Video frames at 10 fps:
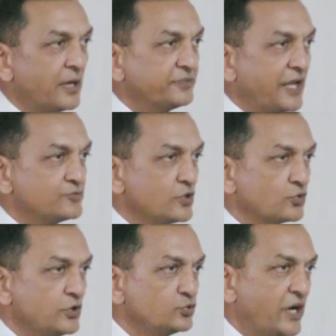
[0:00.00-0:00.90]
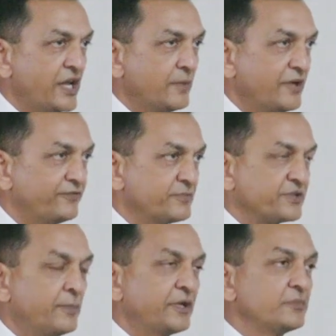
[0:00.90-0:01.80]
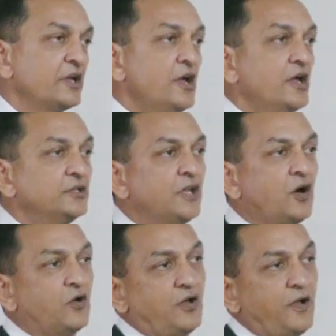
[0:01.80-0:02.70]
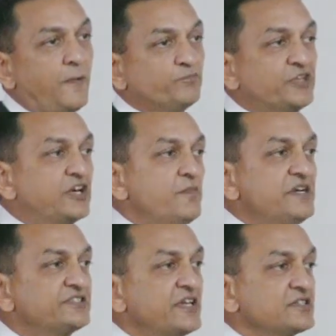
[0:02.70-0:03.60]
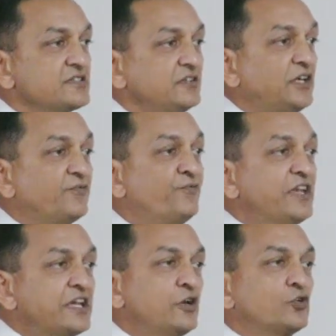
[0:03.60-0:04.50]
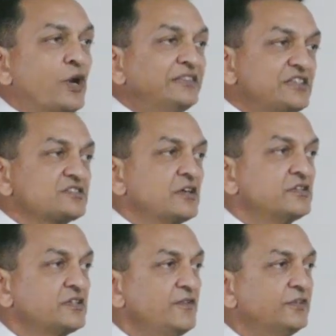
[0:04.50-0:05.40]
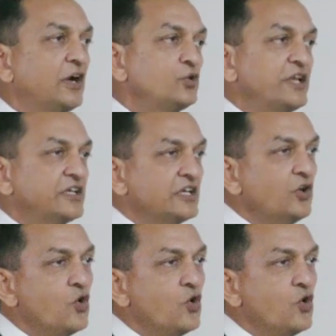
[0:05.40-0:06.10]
Sometimes you are going to IMF and sometimes. Now, the government says that we cannot run this country without taking